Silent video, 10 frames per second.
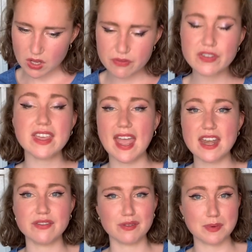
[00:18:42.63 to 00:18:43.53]
for the
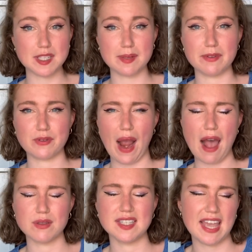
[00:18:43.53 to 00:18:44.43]
end of A Wisdom of
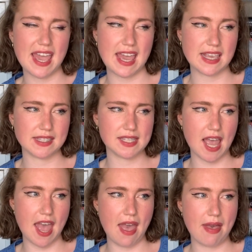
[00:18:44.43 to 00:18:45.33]
Crowds is
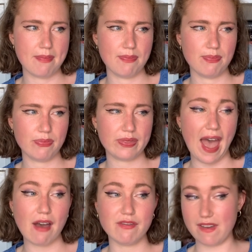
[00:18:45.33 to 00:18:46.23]

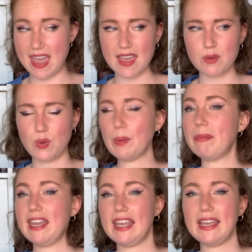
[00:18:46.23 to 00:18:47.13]
that Vic will
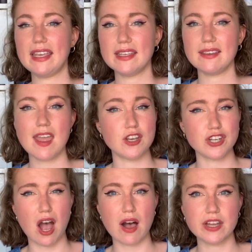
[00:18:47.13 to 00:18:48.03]
be in
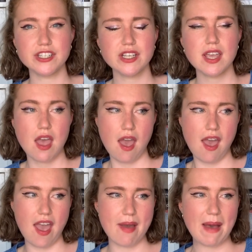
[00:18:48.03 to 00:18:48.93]
charge,
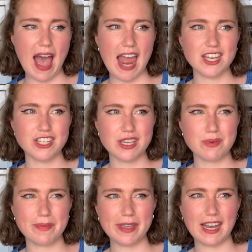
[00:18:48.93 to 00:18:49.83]
and she
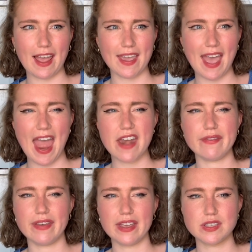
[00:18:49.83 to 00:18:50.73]
will be like head
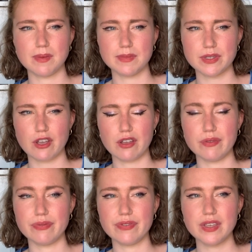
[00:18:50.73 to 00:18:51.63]
of some sort
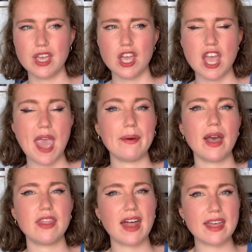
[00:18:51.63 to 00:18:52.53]
of,
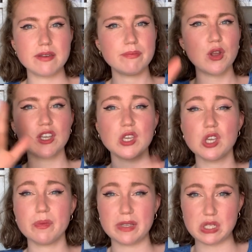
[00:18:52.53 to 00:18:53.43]
like the
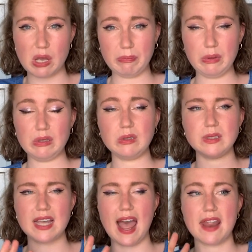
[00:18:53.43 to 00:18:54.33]
monarchy will be
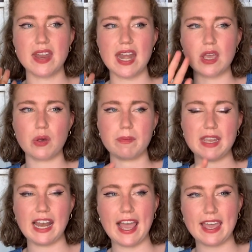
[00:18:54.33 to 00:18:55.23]
toppled, and then it'll
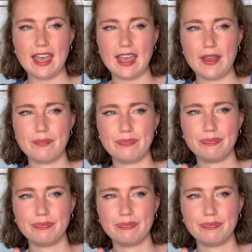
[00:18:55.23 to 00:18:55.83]
be like a